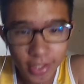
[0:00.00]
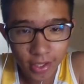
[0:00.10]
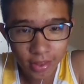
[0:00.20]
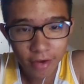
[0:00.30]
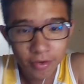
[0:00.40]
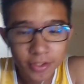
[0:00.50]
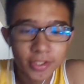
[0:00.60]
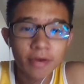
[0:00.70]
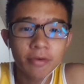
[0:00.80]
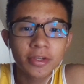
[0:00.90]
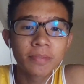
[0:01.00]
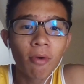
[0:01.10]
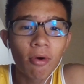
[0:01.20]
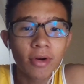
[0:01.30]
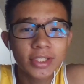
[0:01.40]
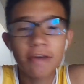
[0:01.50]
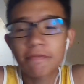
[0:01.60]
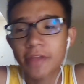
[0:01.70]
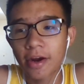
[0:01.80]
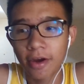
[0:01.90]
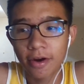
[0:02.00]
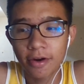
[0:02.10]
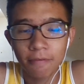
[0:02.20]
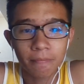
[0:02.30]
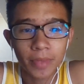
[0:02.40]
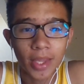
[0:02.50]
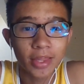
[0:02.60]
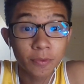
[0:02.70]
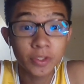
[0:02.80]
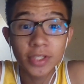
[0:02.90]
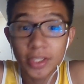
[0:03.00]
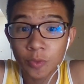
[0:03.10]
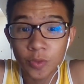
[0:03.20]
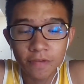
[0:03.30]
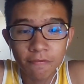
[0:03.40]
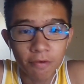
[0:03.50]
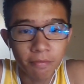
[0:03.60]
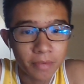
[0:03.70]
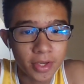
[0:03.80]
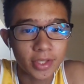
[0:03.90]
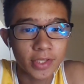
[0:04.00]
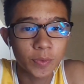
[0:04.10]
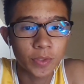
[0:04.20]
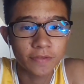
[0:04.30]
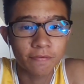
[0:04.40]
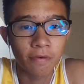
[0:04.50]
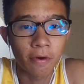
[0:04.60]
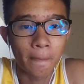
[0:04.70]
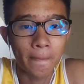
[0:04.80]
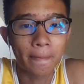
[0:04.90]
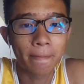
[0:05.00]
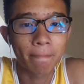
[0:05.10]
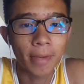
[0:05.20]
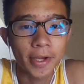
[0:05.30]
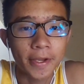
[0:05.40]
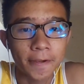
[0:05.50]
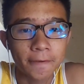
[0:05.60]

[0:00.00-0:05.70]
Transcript: There was more stuff that I heard, and this wasn't from me. This was from my